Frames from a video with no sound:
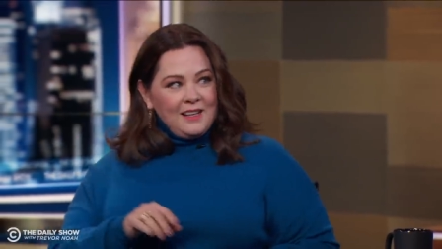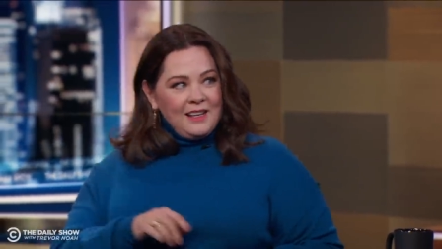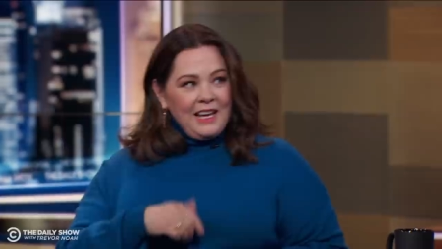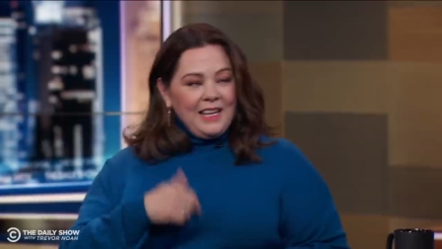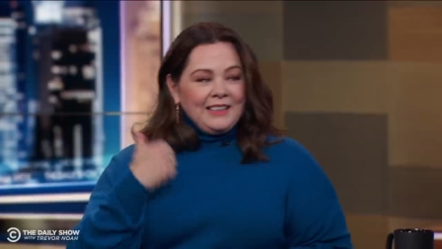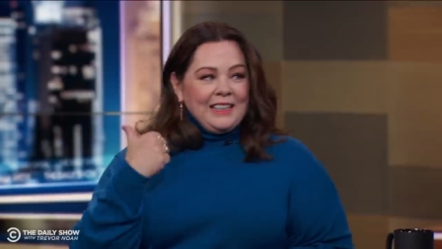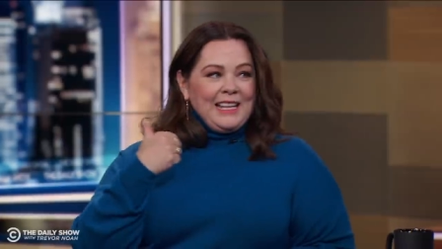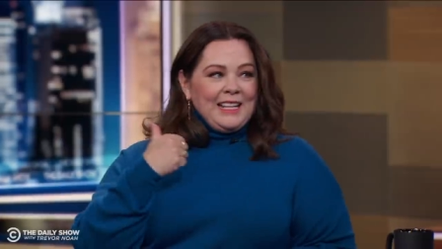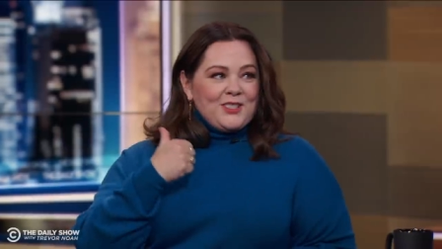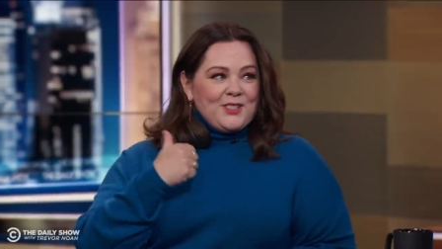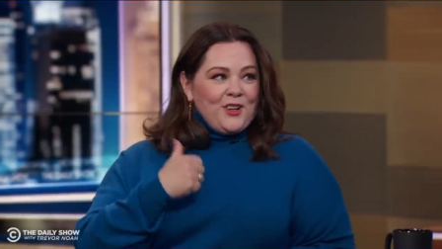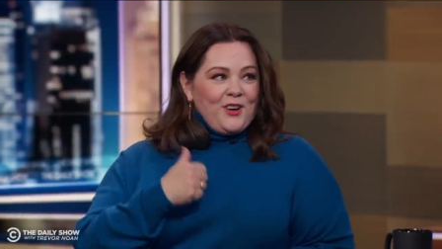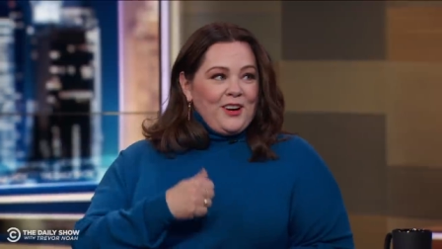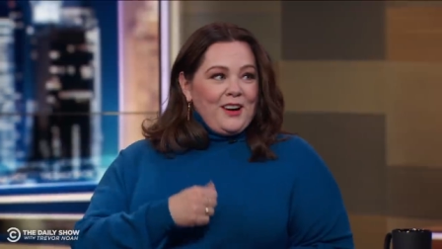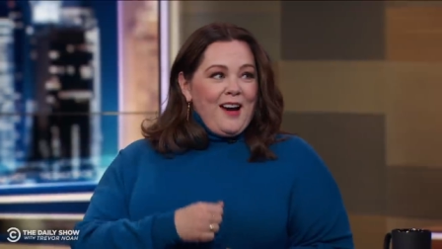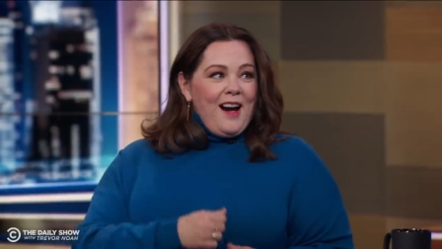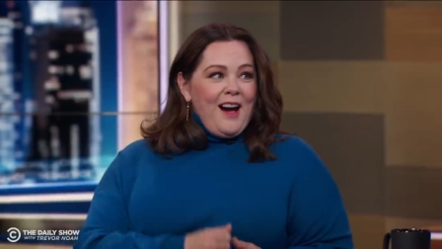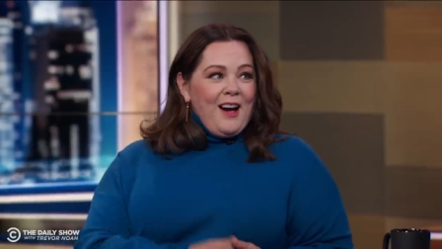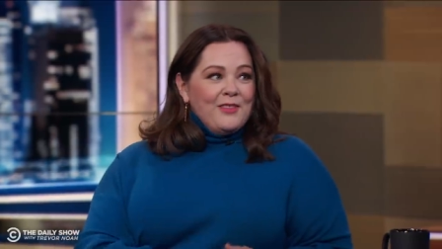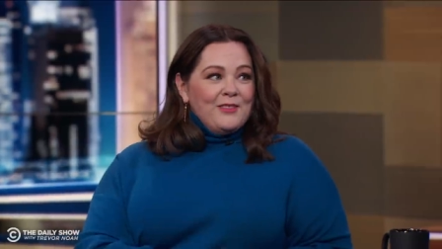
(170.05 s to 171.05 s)
and like took
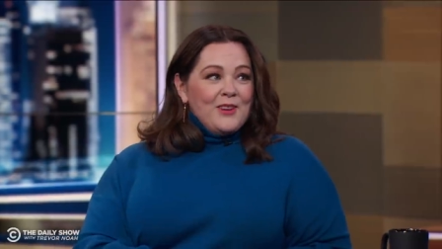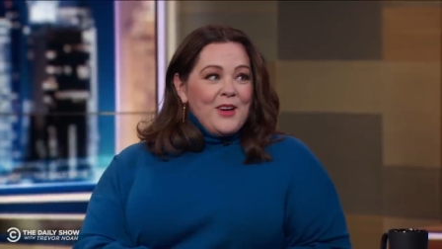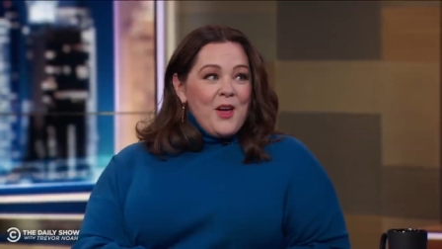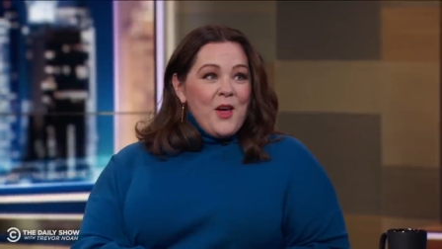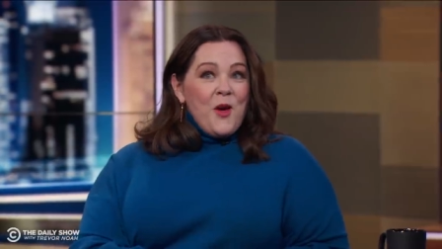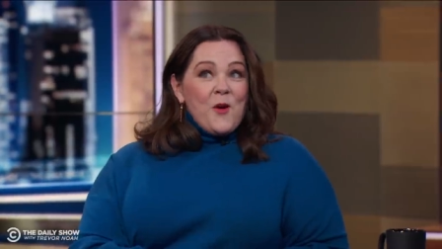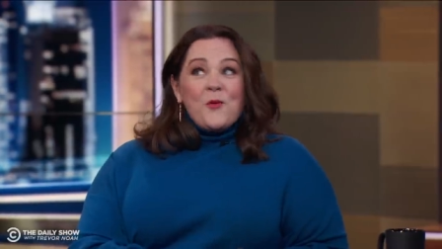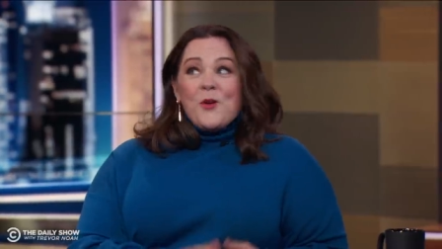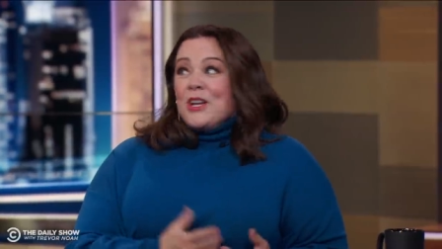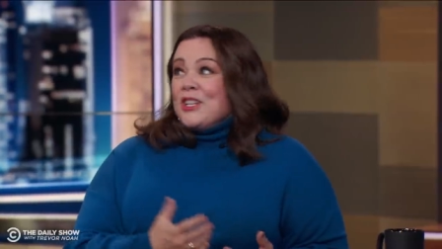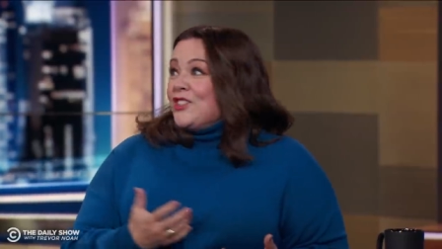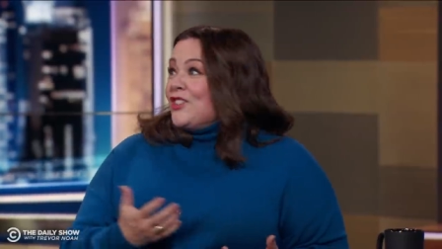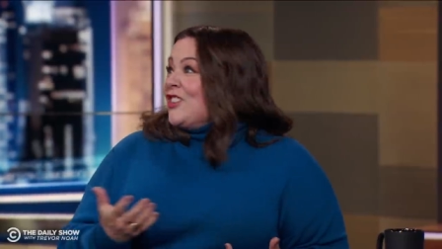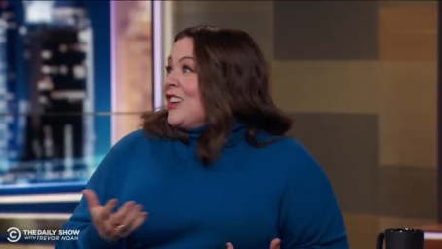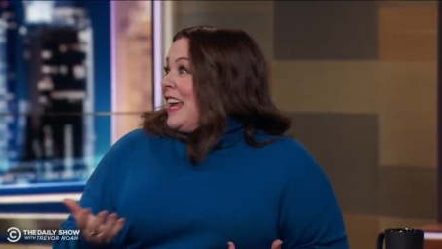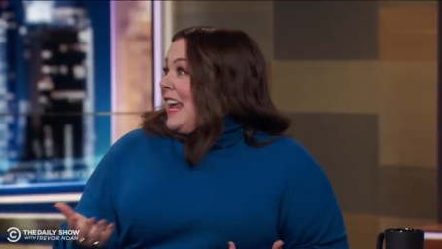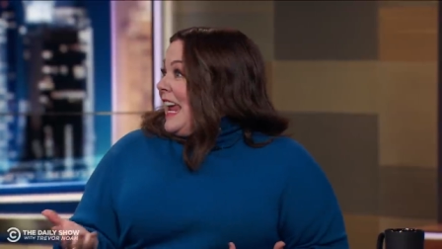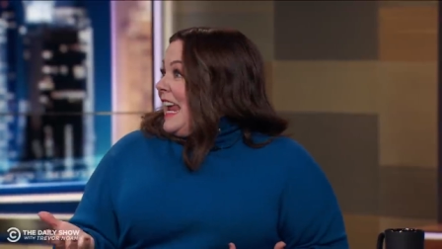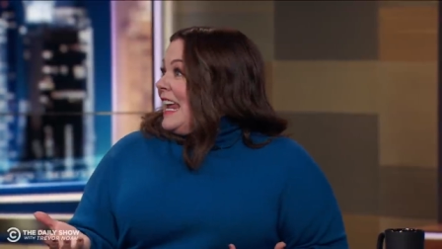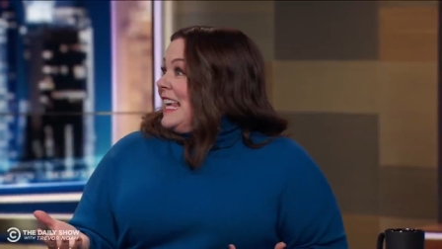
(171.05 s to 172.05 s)
off, which
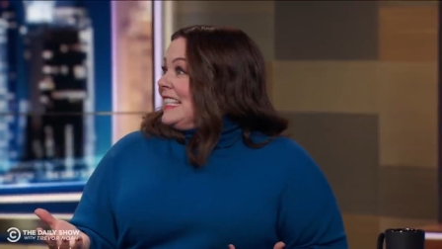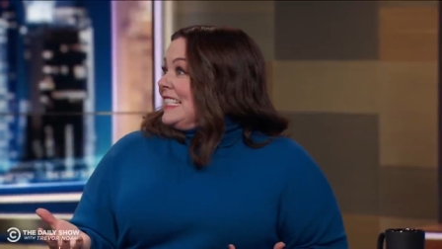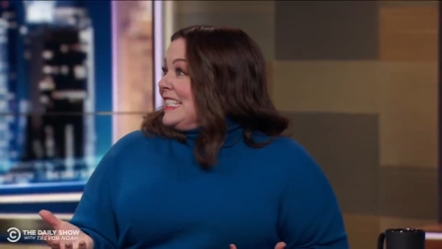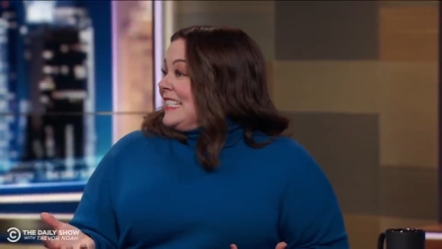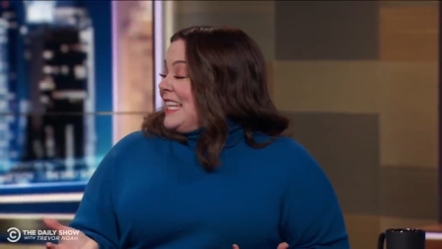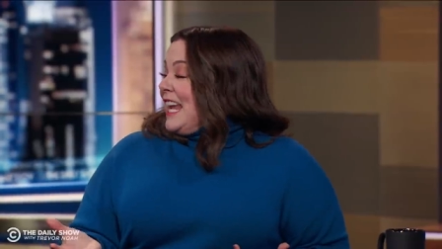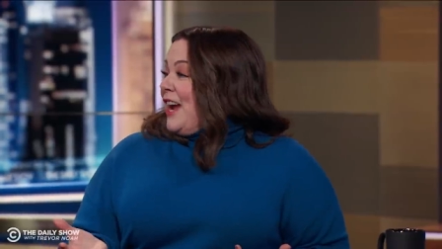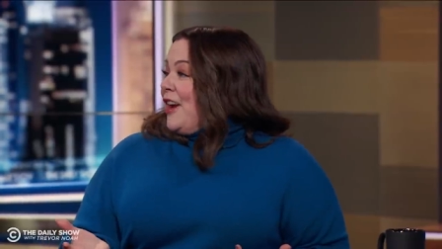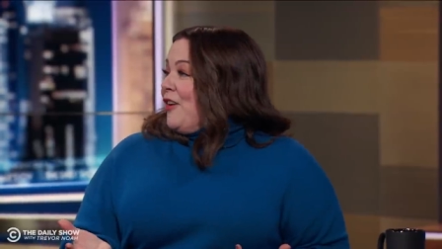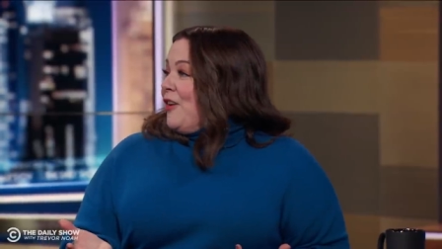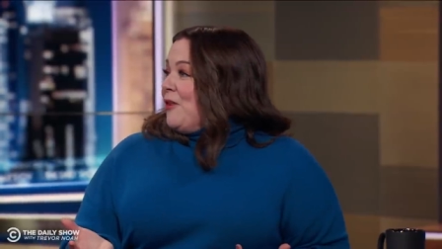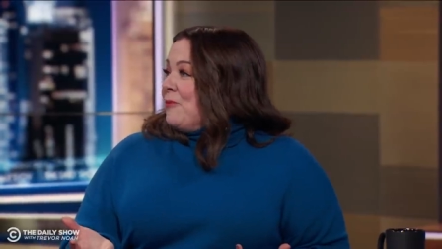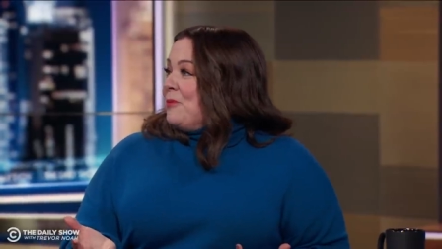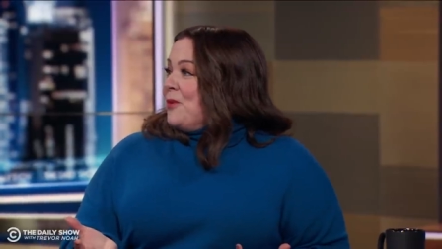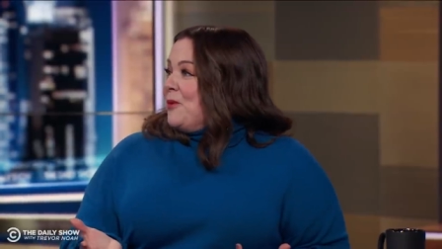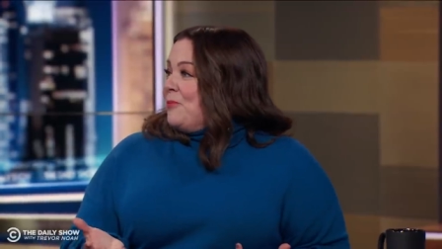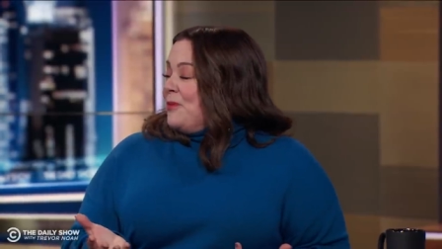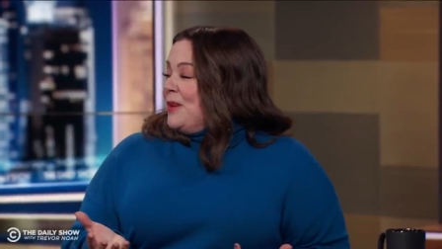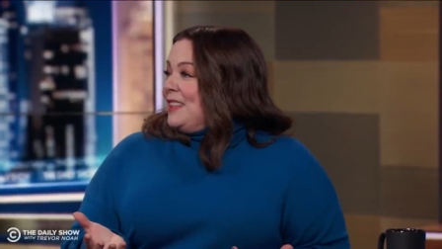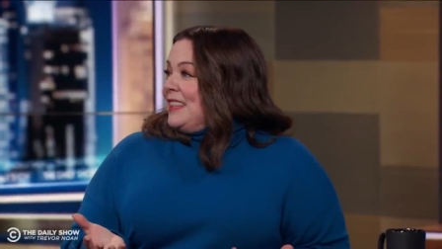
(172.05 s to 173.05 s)
is
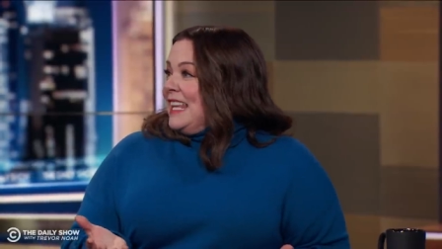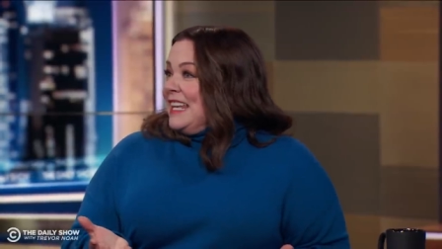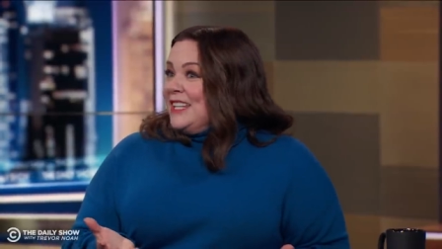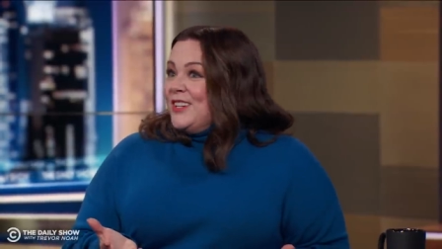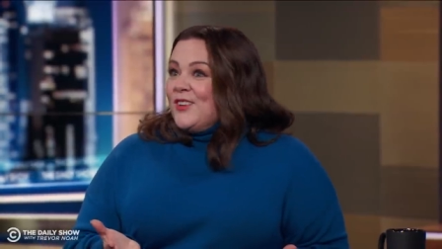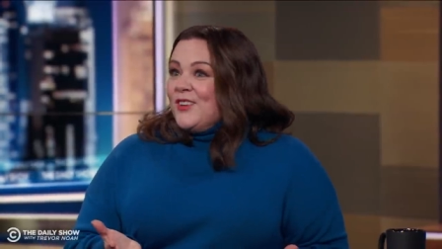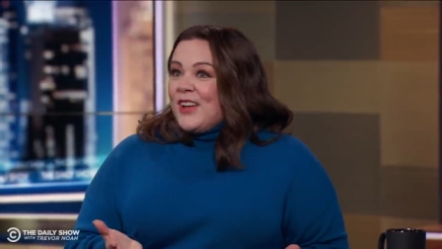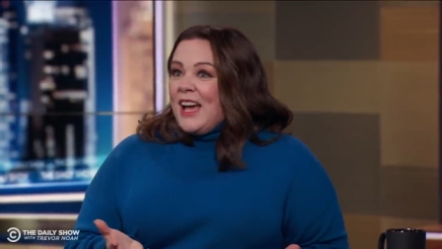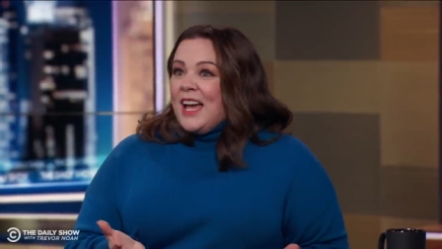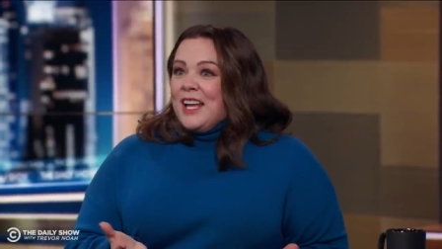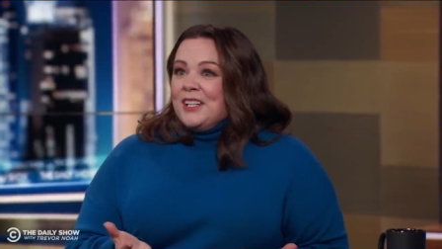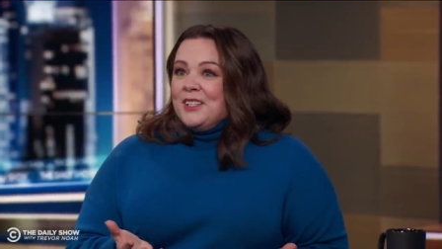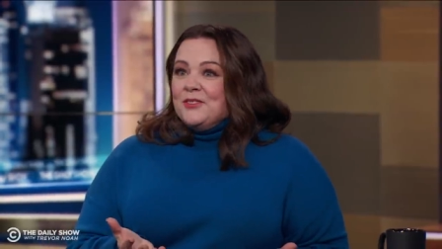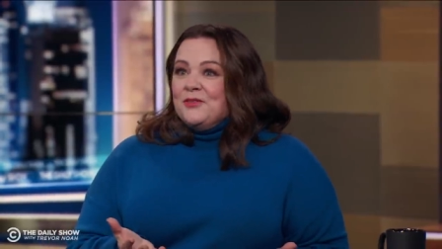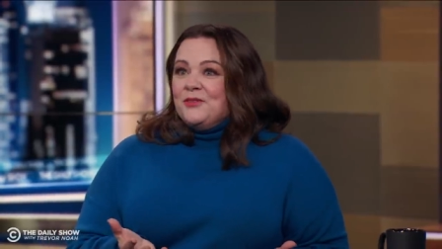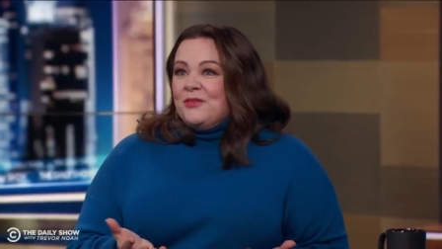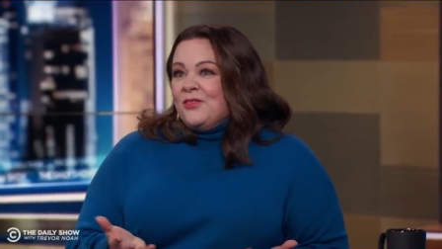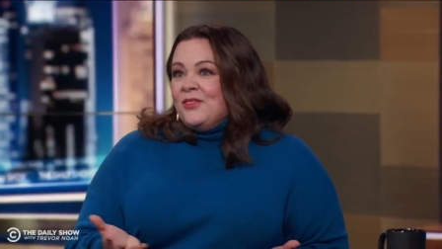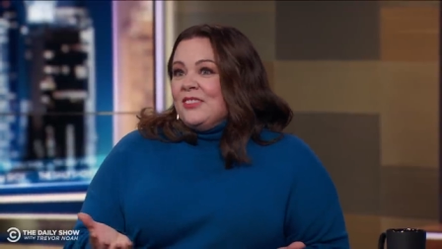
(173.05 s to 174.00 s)
terrible, but then you kind of,